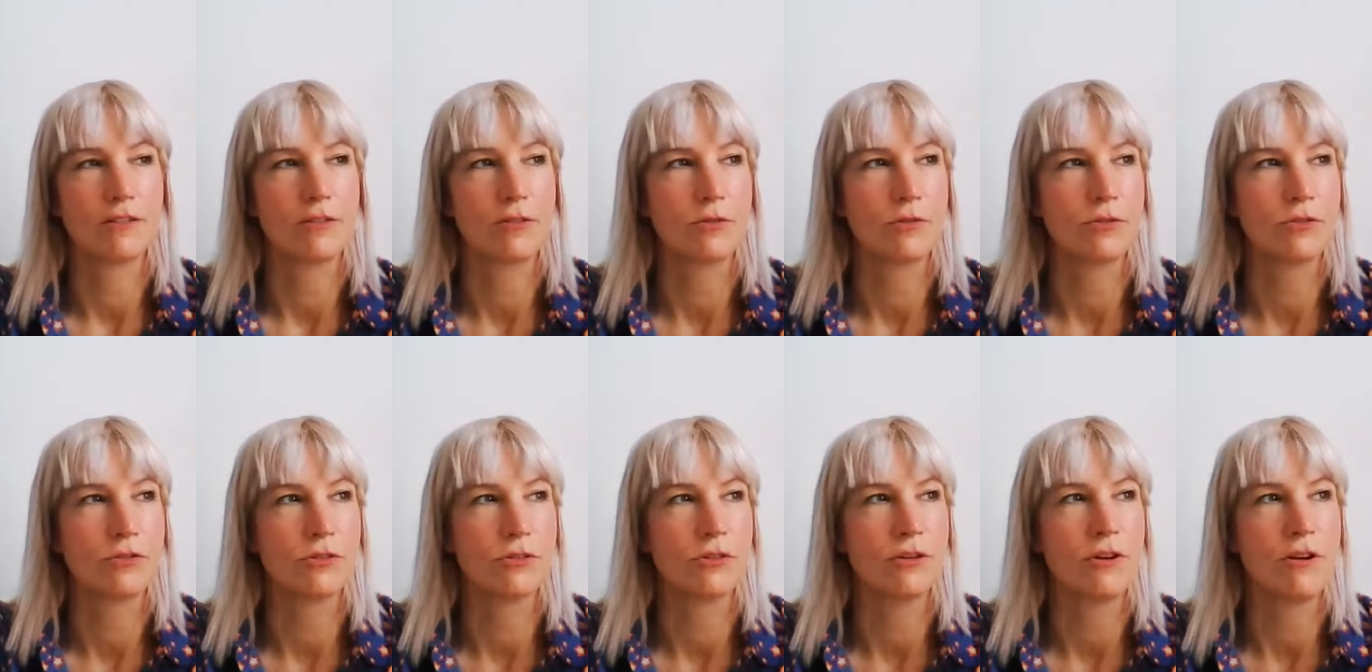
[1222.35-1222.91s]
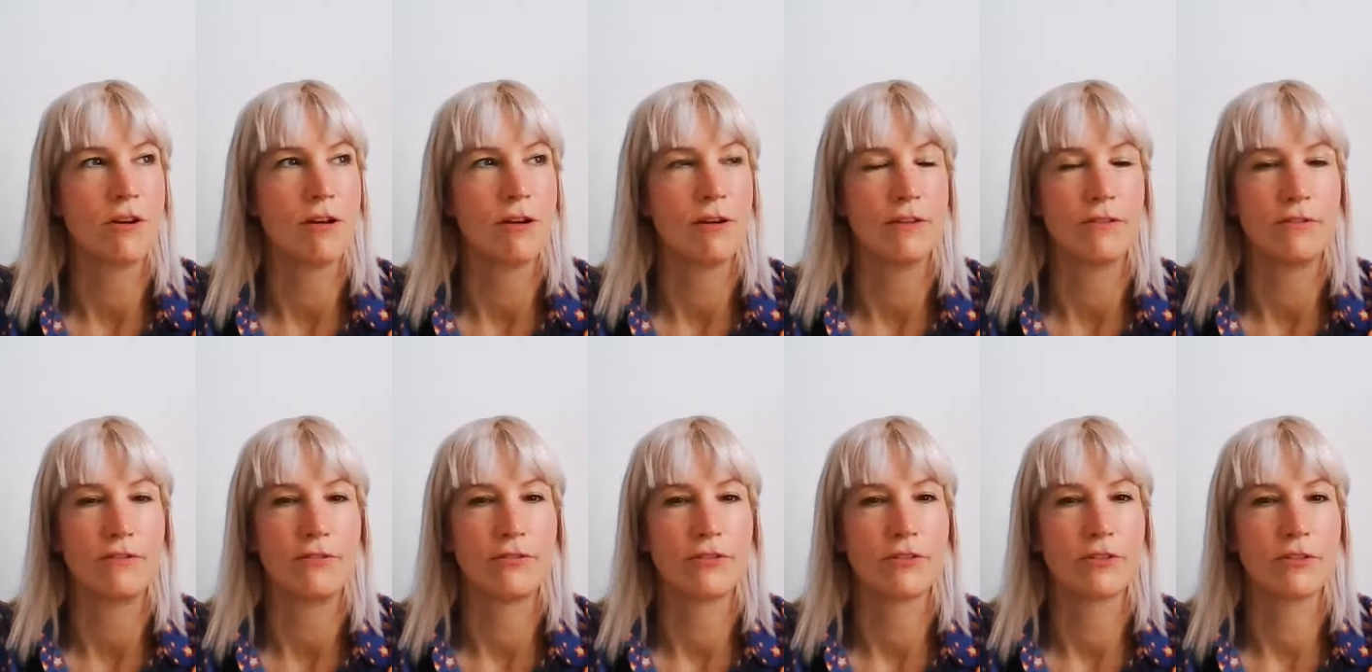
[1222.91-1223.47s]
Those are
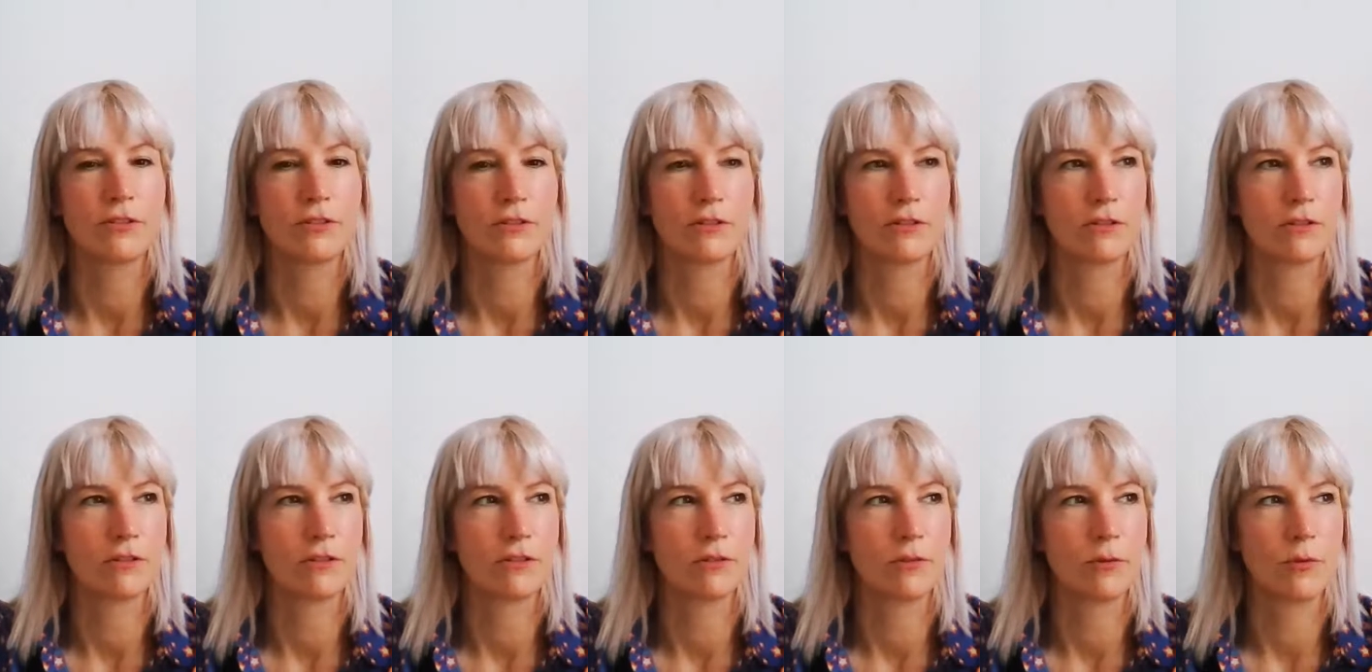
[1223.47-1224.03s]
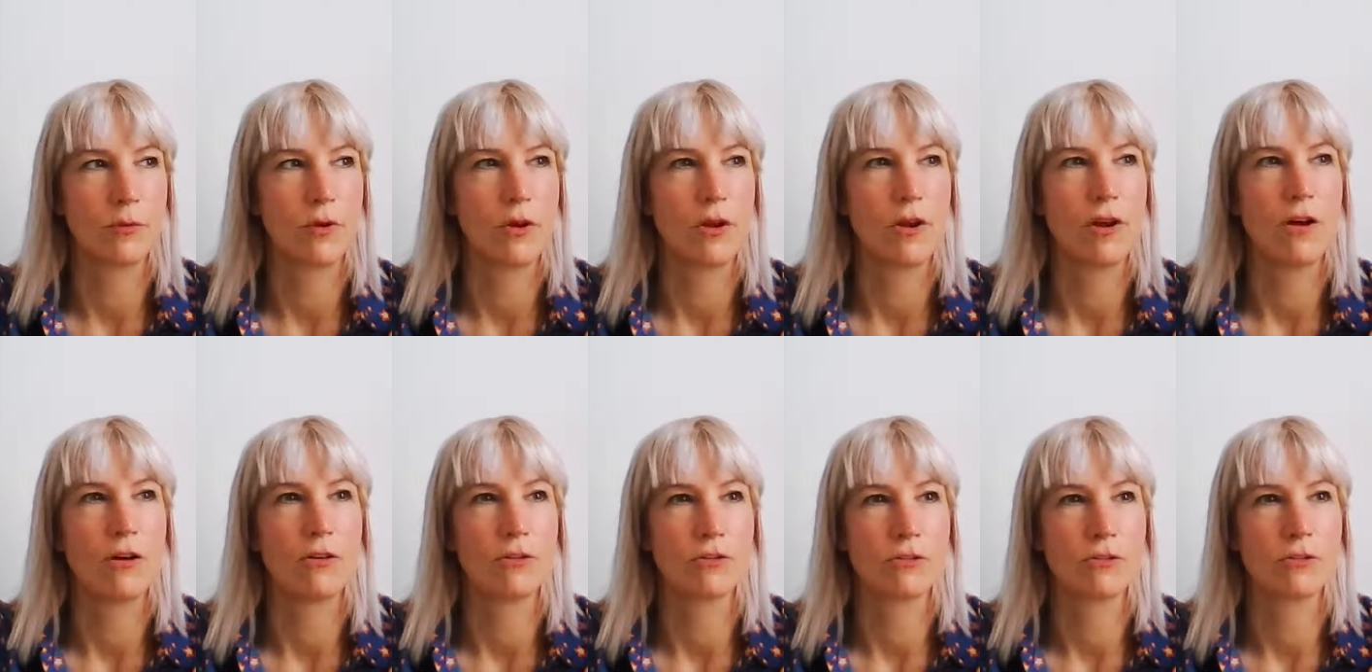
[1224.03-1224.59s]
non-physical,
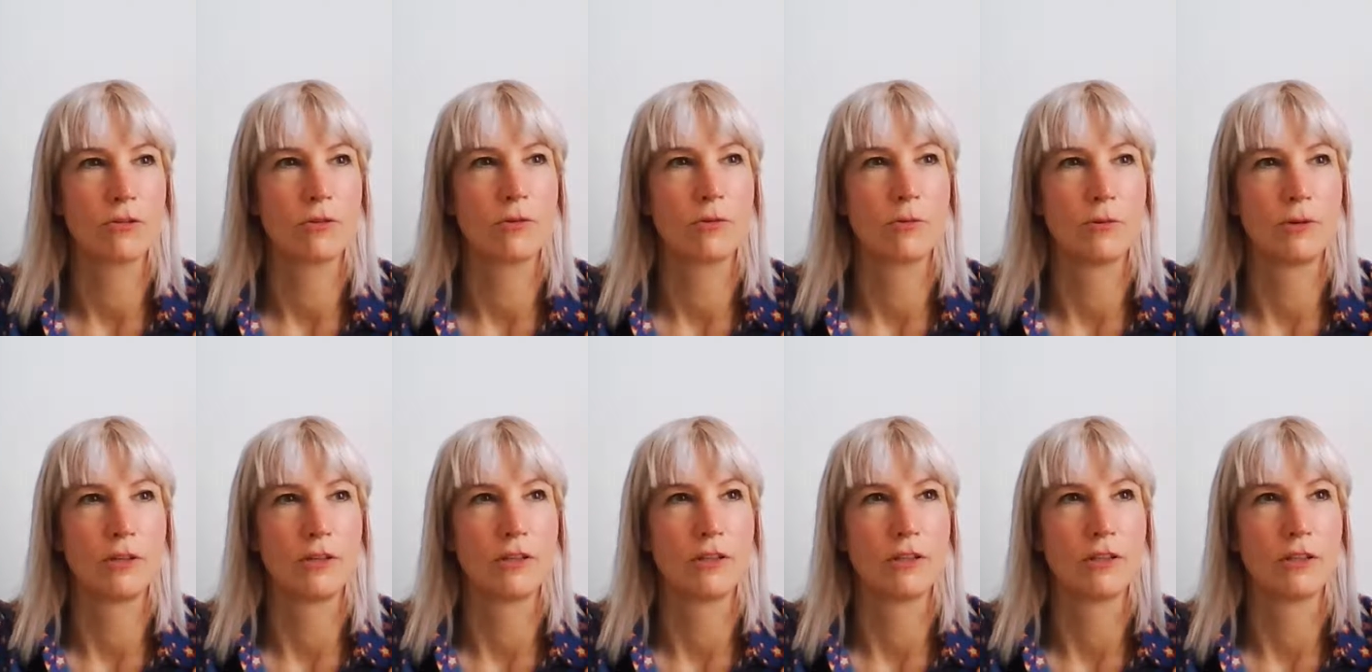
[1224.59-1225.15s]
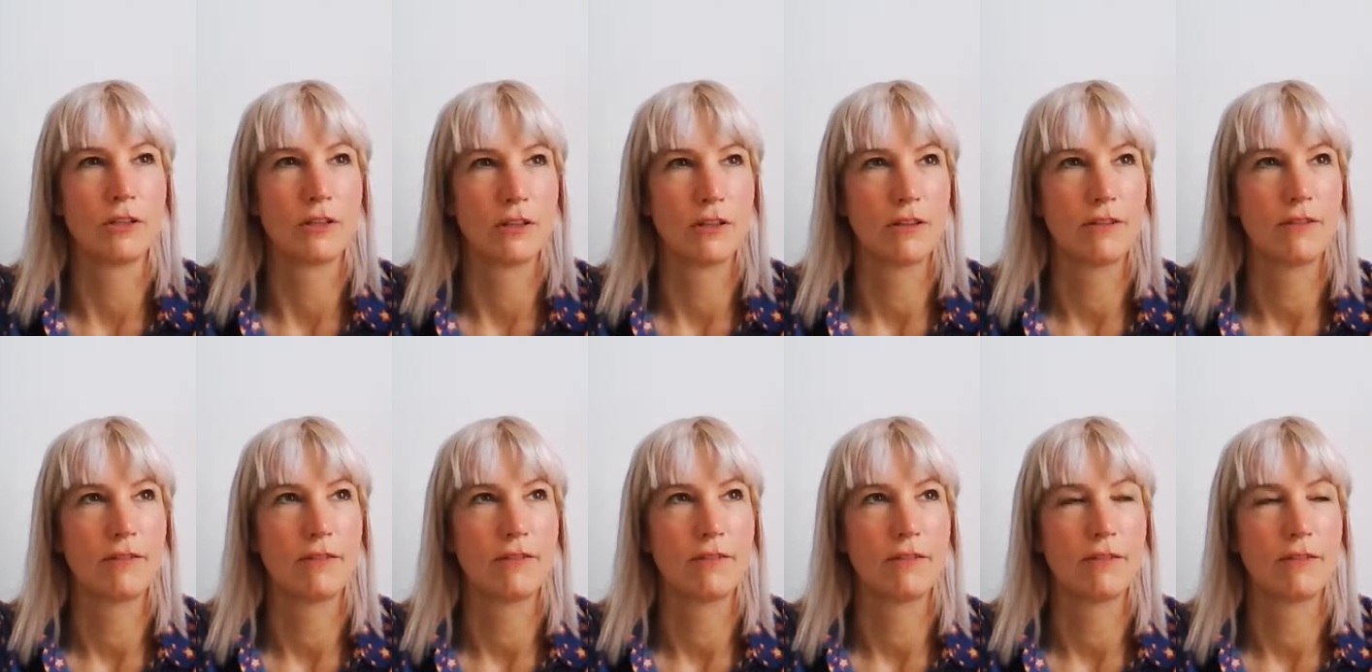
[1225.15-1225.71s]
also real
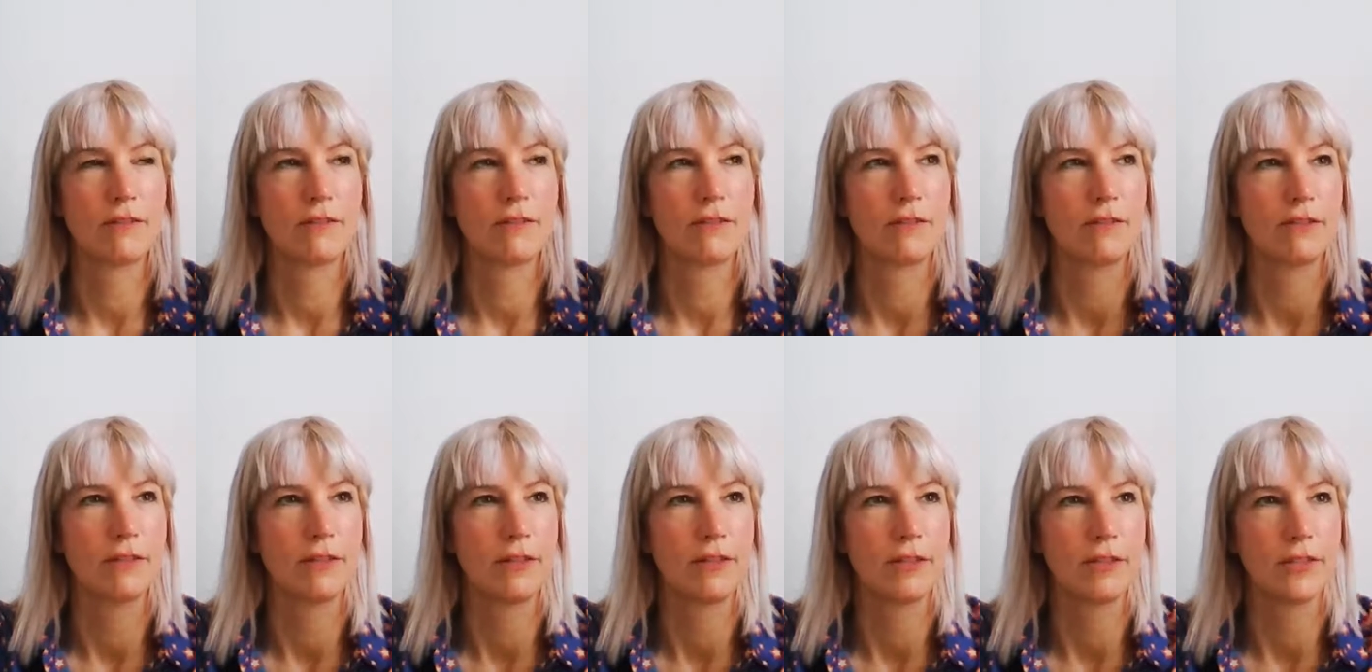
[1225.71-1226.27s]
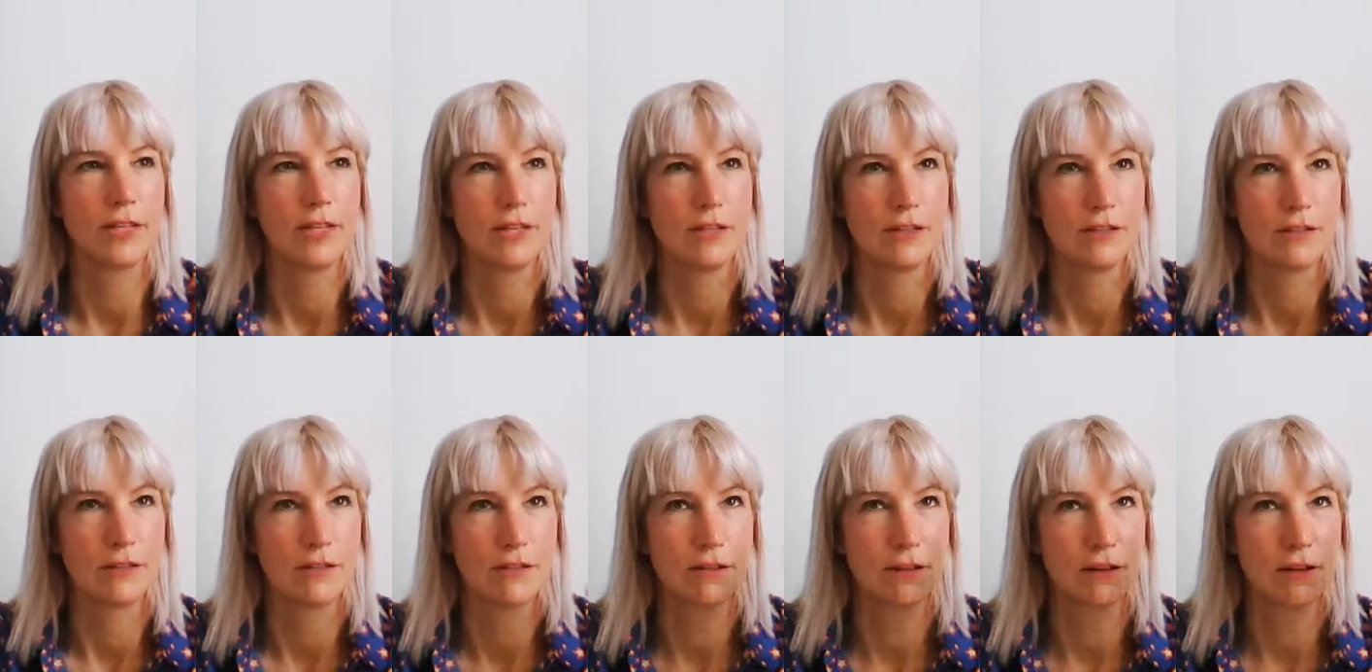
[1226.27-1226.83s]

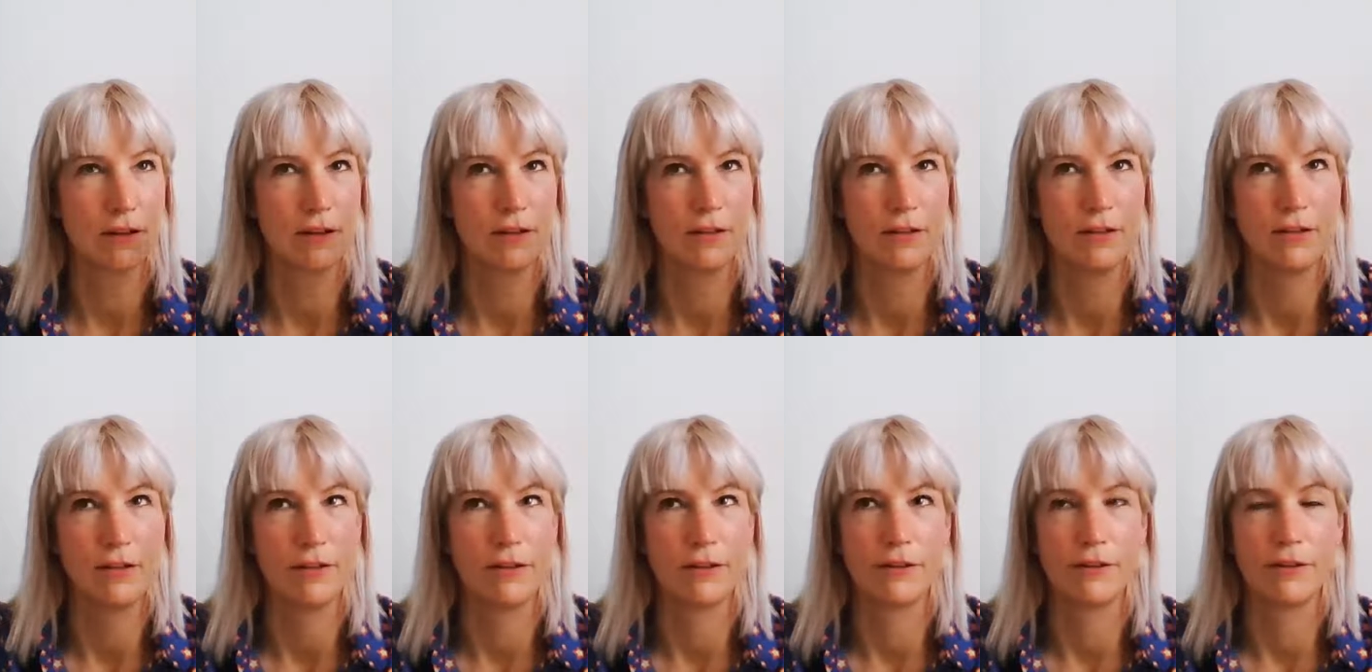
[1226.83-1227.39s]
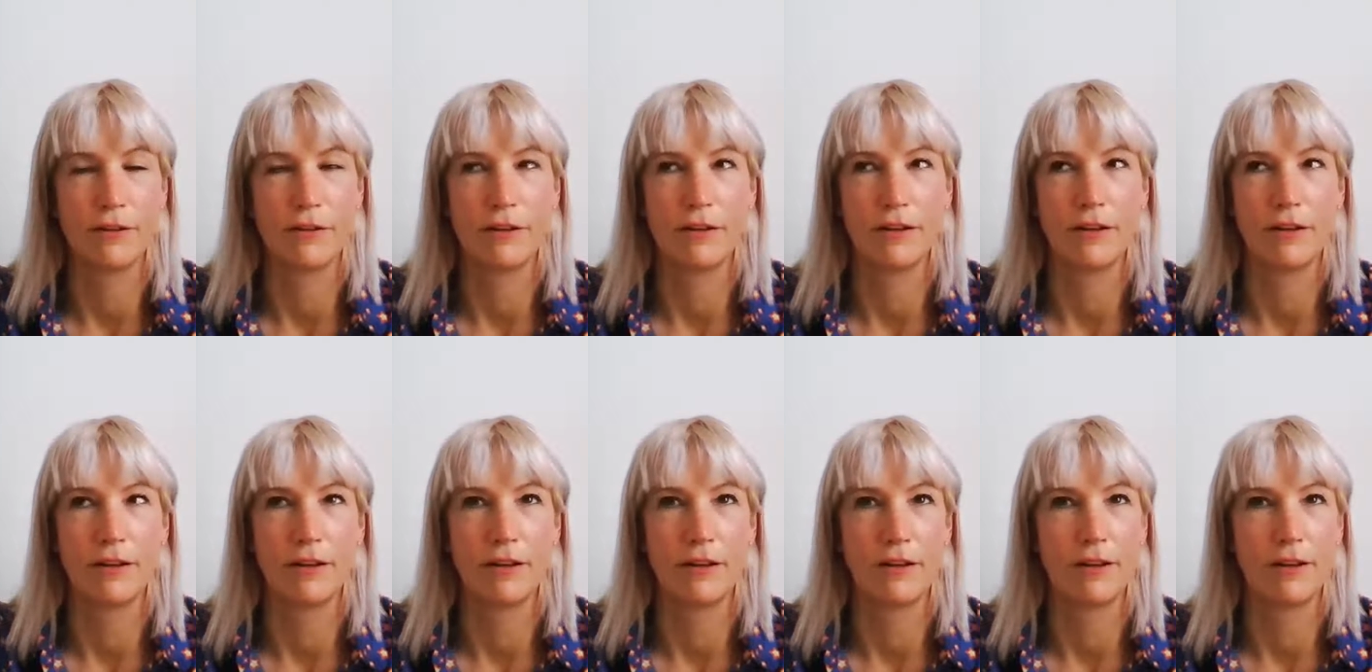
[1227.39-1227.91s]
things on another